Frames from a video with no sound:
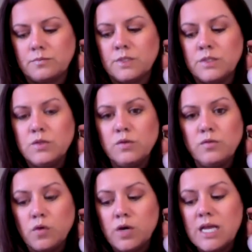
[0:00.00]
So
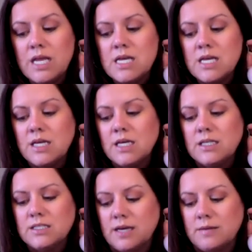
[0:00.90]
40
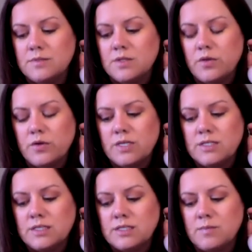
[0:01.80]
times
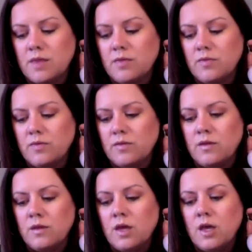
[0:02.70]
36 months.
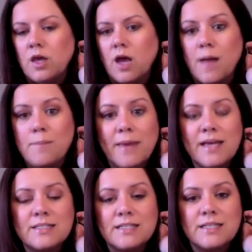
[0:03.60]
I'm
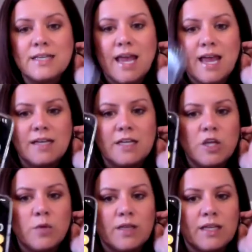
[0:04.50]
basically handing
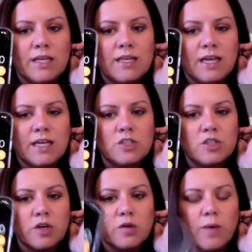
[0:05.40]
you a lead that could
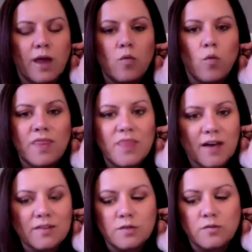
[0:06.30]
generate
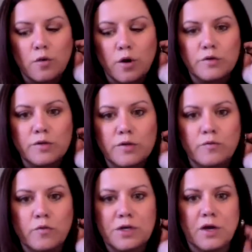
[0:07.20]

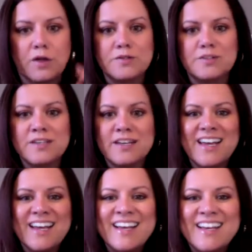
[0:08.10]
$1,440.
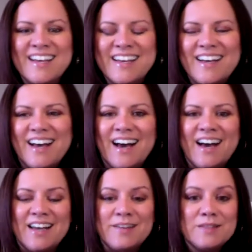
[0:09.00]

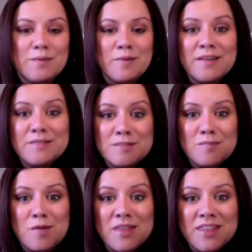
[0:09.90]
And if someone gives
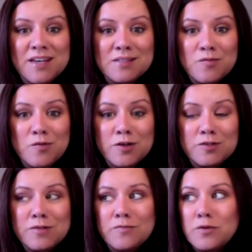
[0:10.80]
me
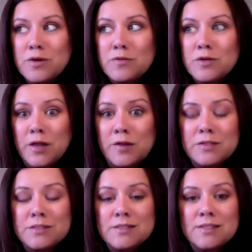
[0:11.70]

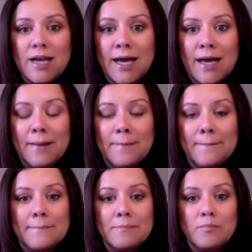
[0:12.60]
$1,444,
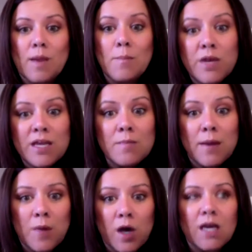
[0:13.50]
I'm putting it in my
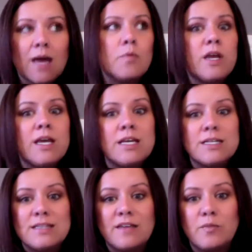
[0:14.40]
pocket, I'm putting it in a
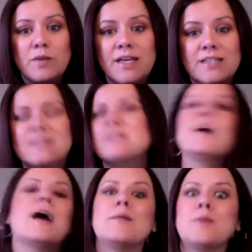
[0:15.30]
safe place.
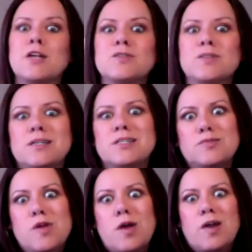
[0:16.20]
I'm not just going to
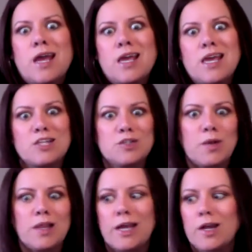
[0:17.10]
disregard it and get to
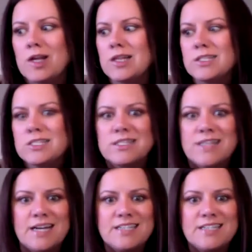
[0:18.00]
it later and just set it